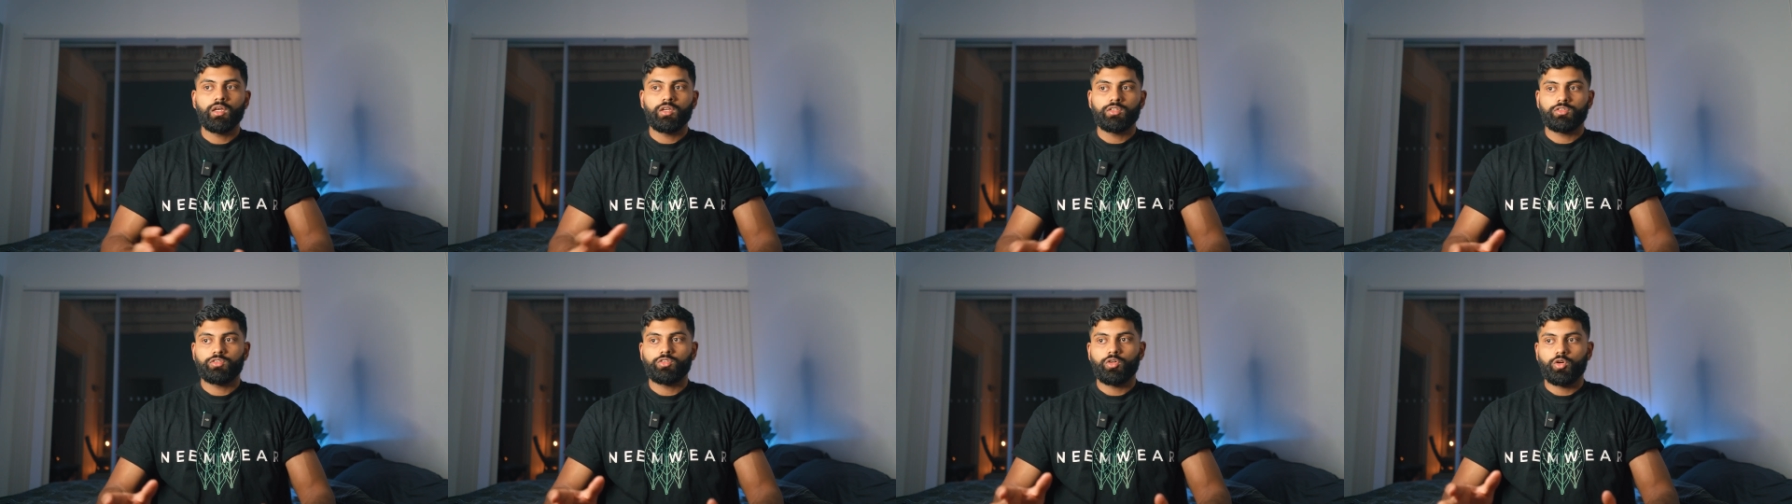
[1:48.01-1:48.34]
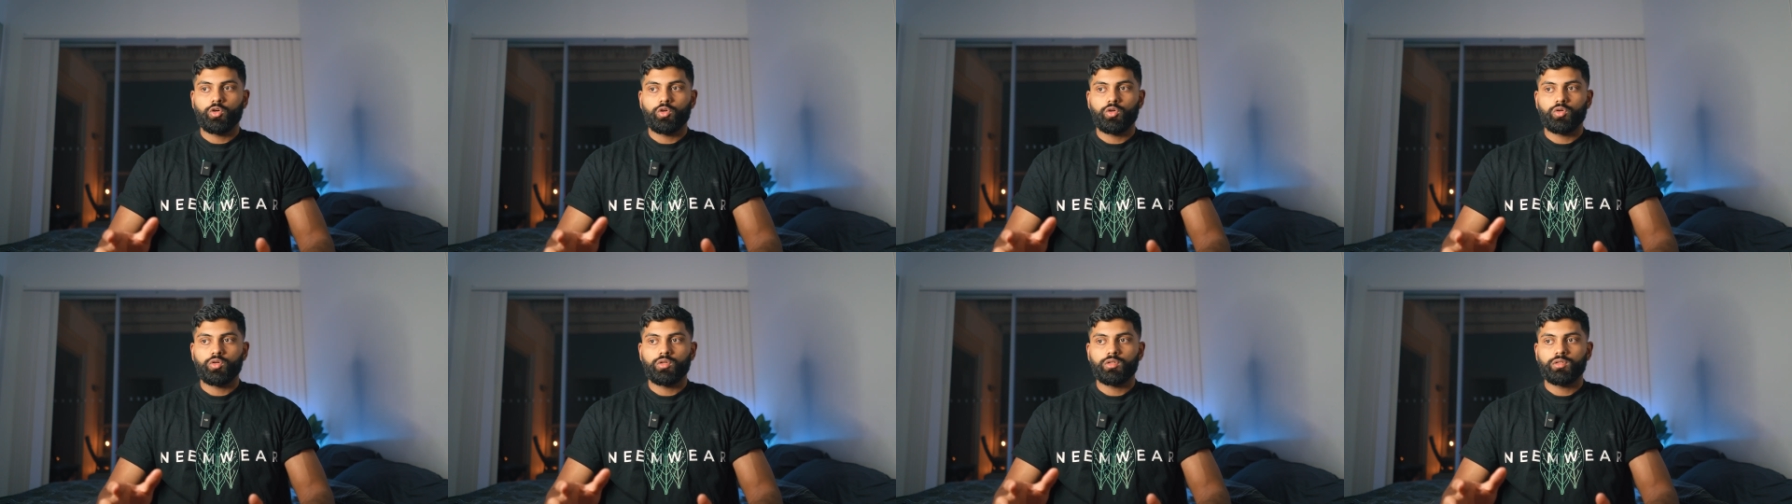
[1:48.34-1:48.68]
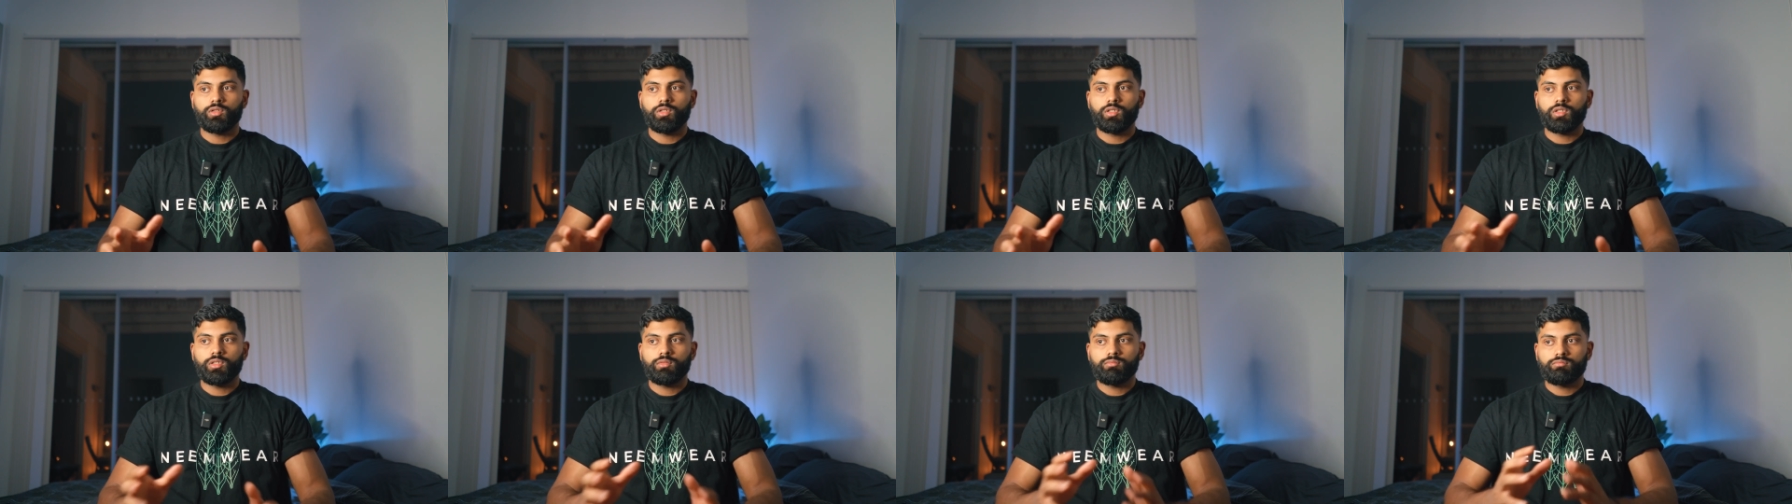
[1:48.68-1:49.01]
So,
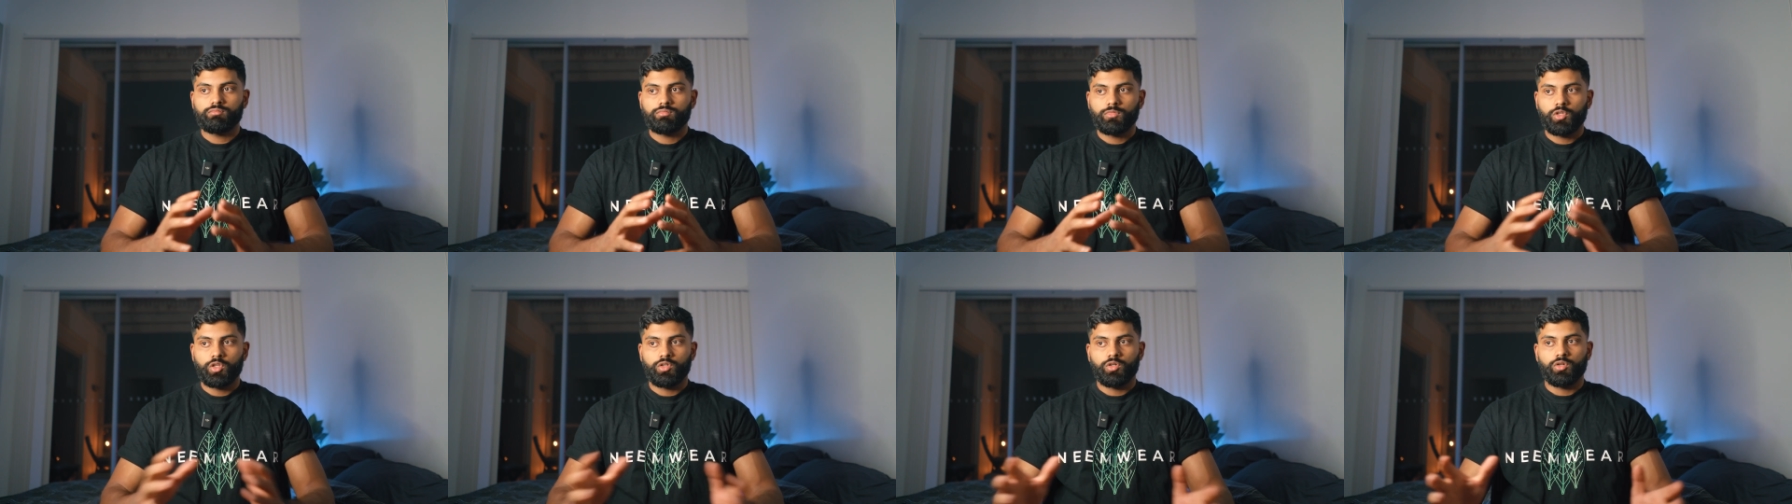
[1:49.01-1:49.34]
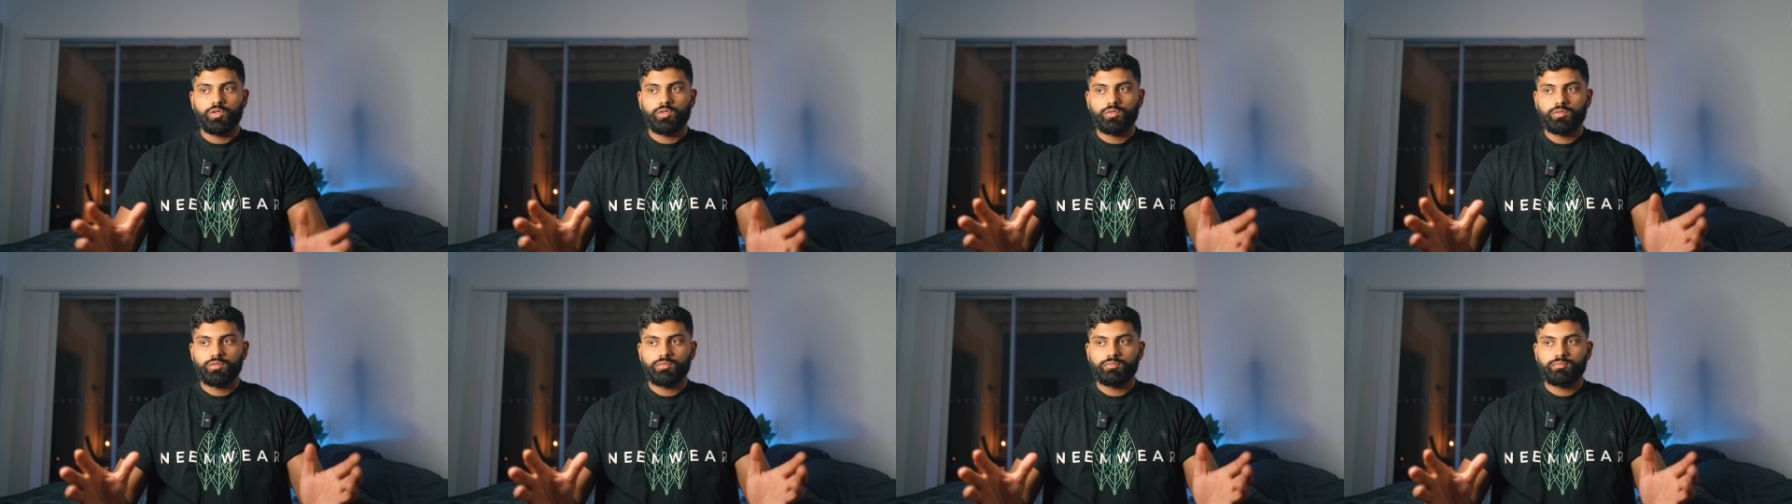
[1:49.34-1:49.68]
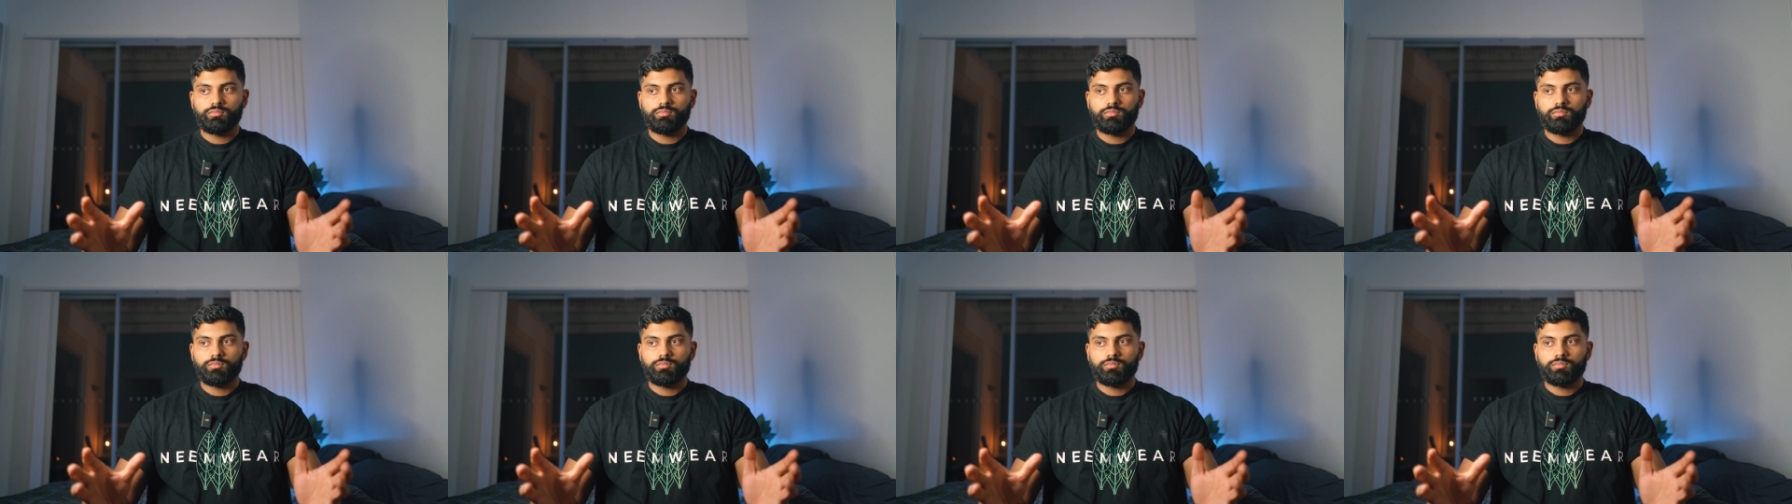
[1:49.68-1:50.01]
you know,
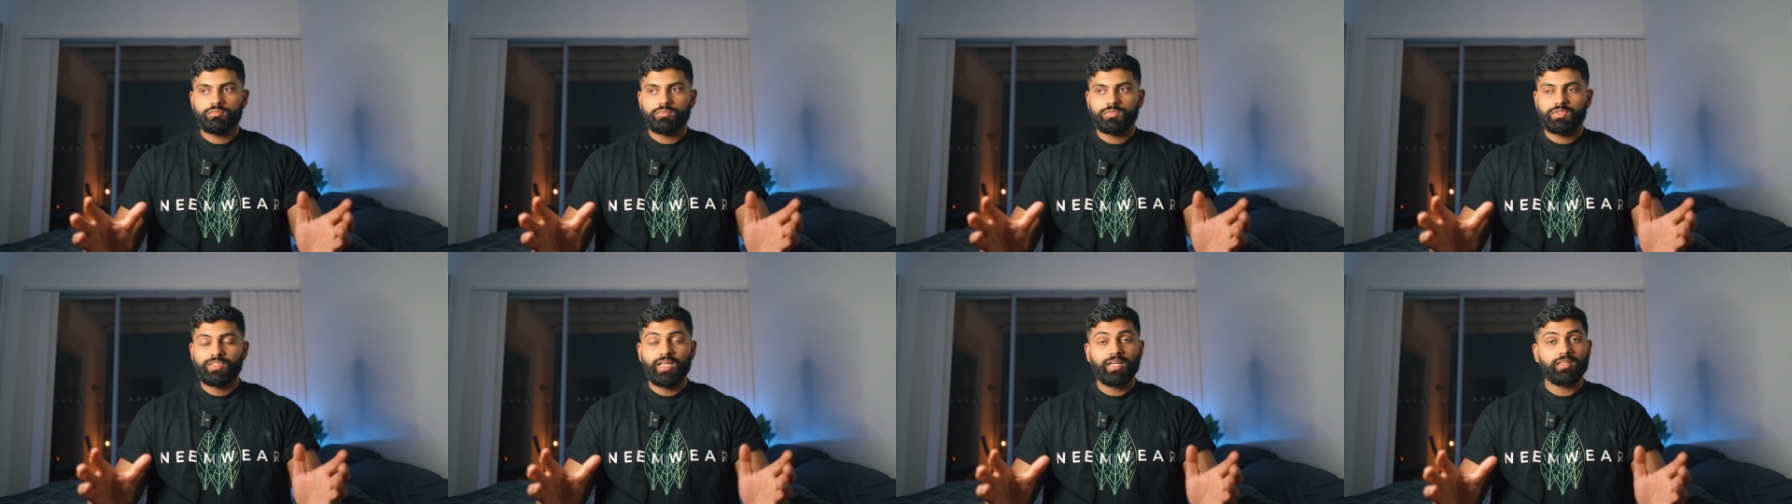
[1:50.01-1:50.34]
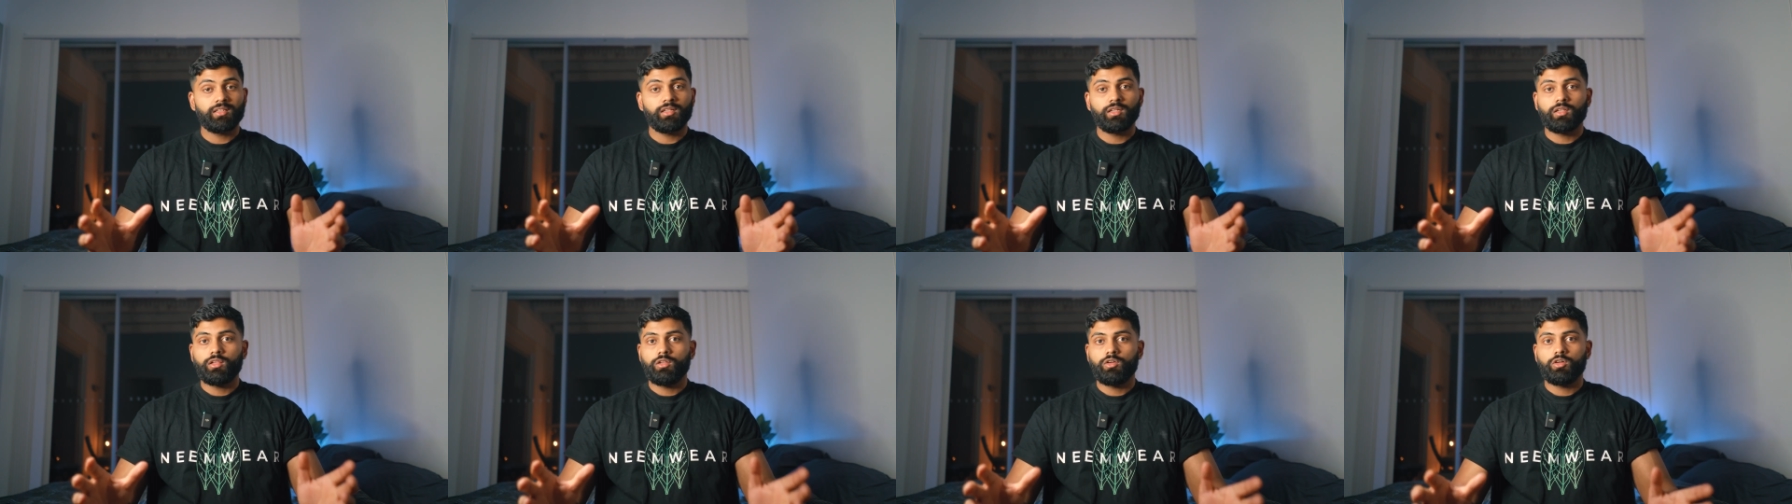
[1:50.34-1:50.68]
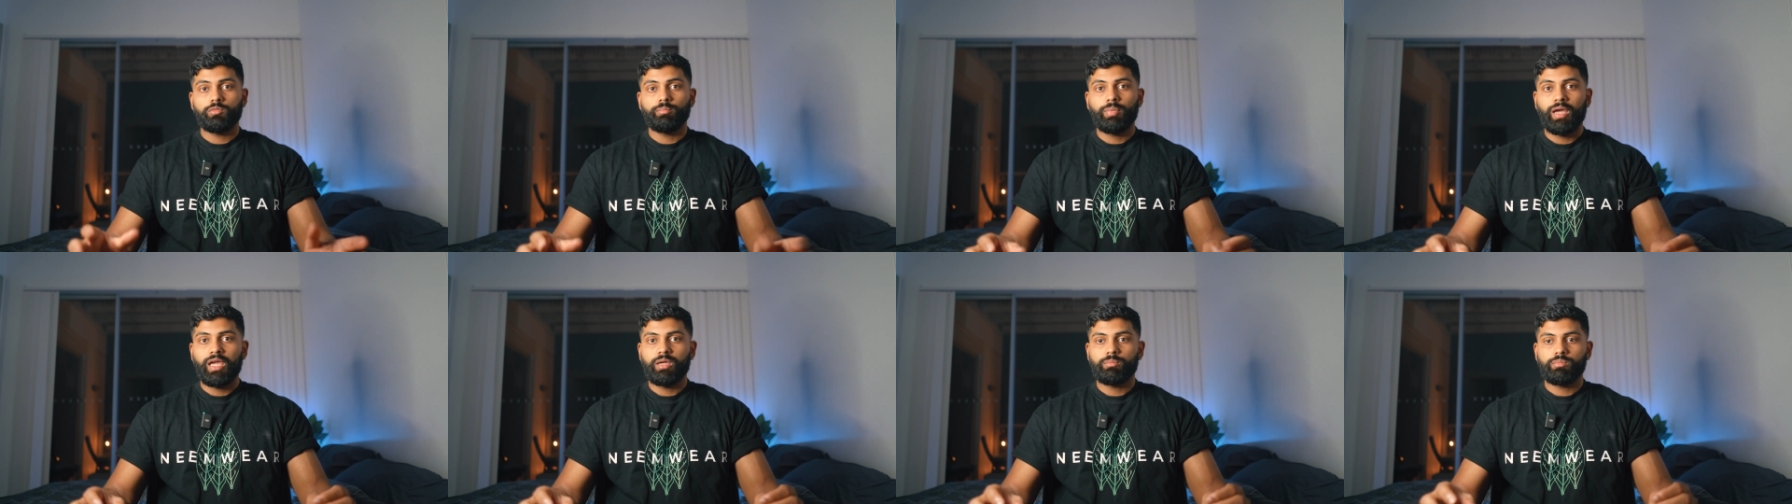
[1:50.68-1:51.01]
technically
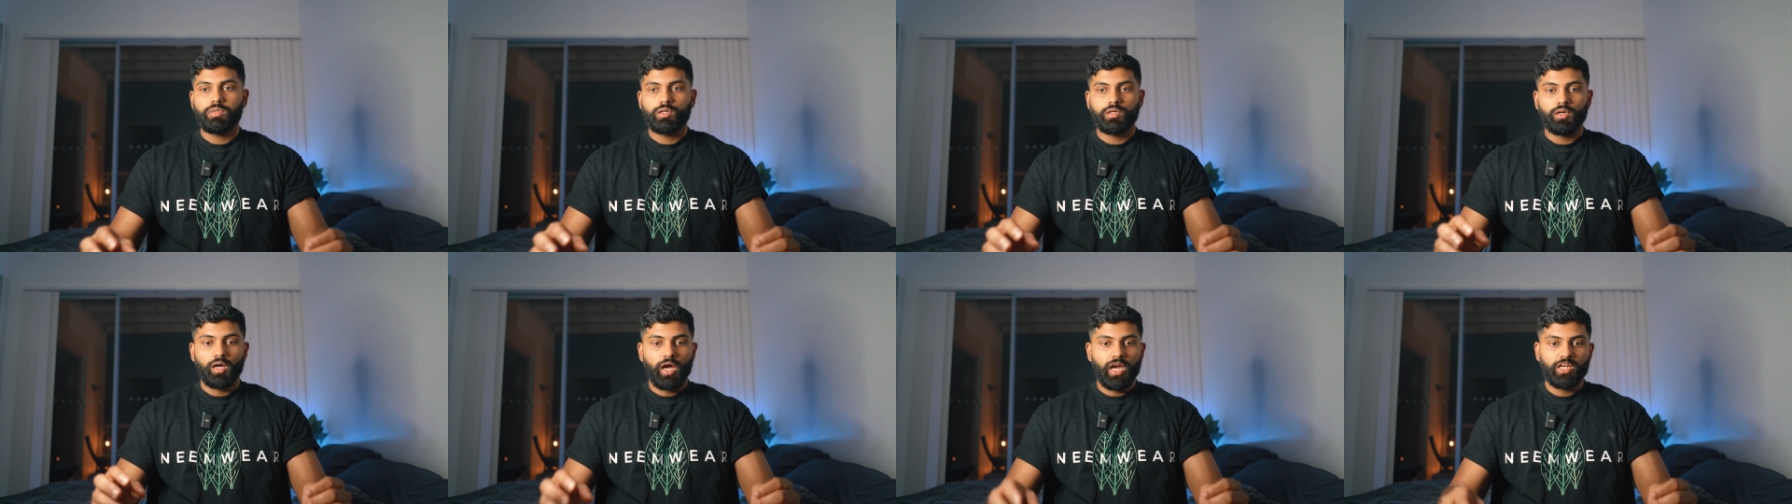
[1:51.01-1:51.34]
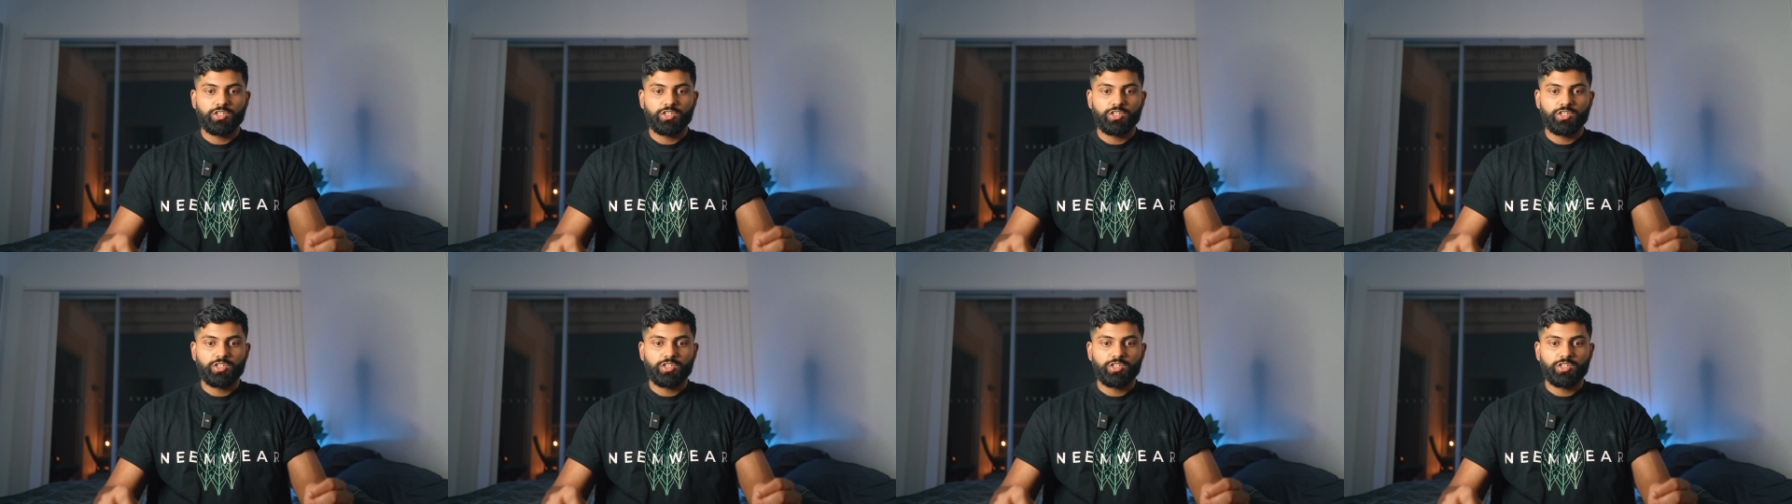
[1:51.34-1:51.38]
on paper,